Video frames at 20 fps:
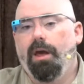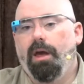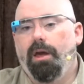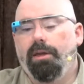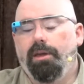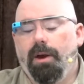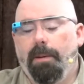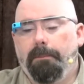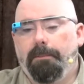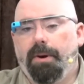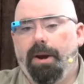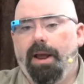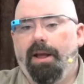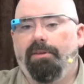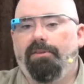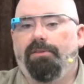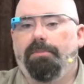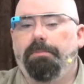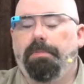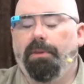Yum
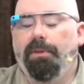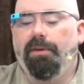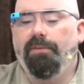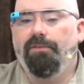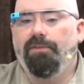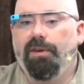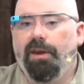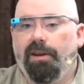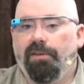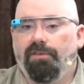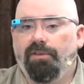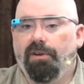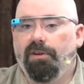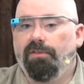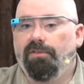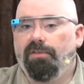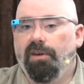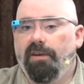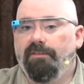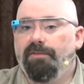Brands believes that it's going
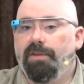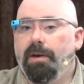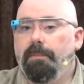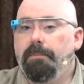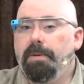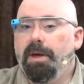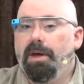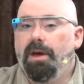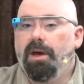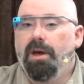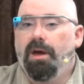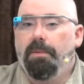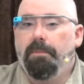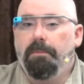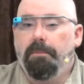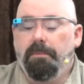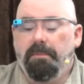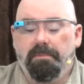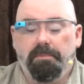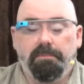to save them
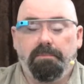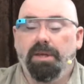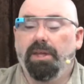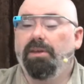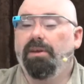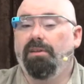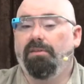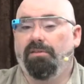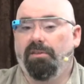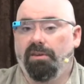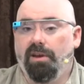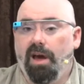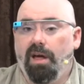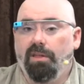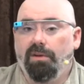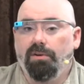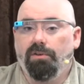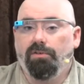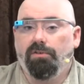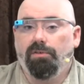millions of
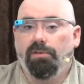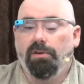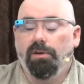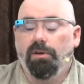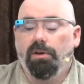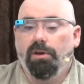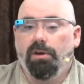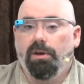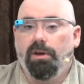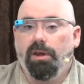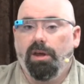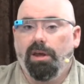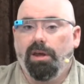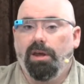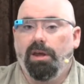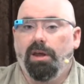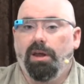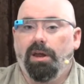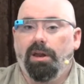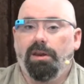dollars.
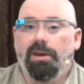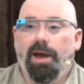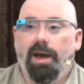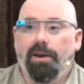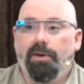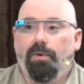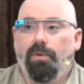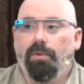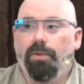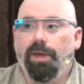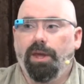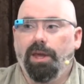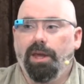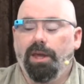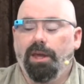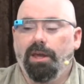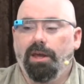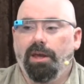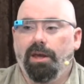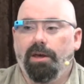Not only
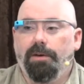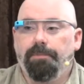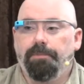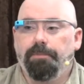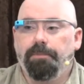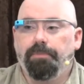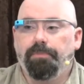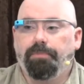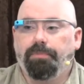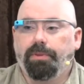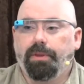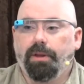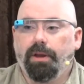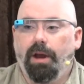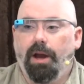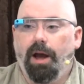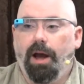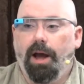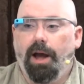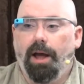in
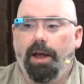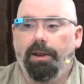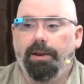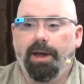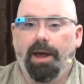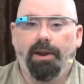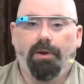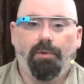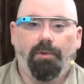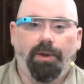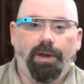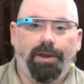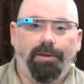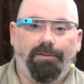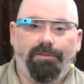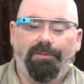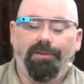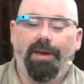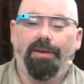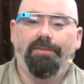
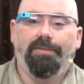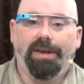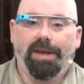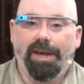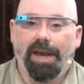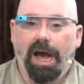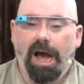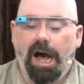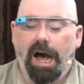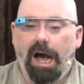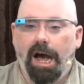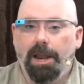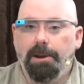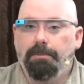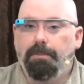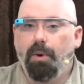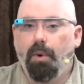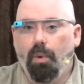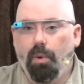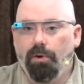saving
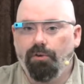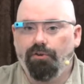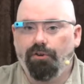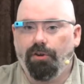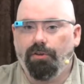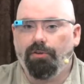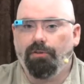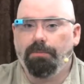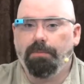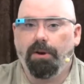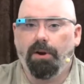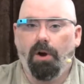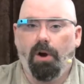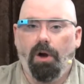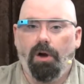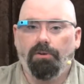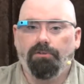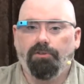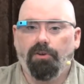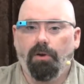on portions, but
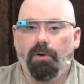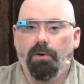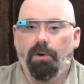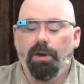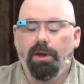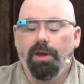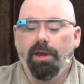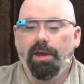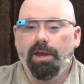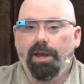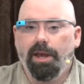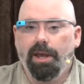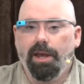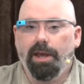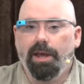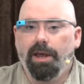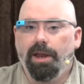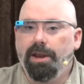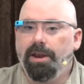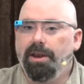also
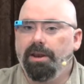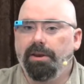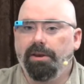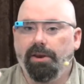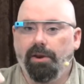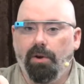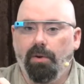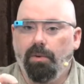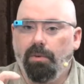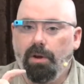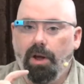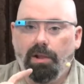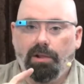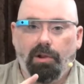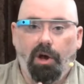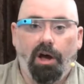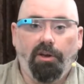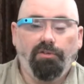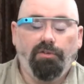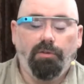in
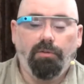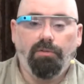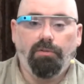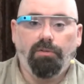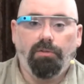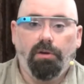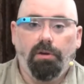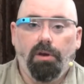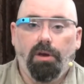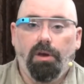lawsuits.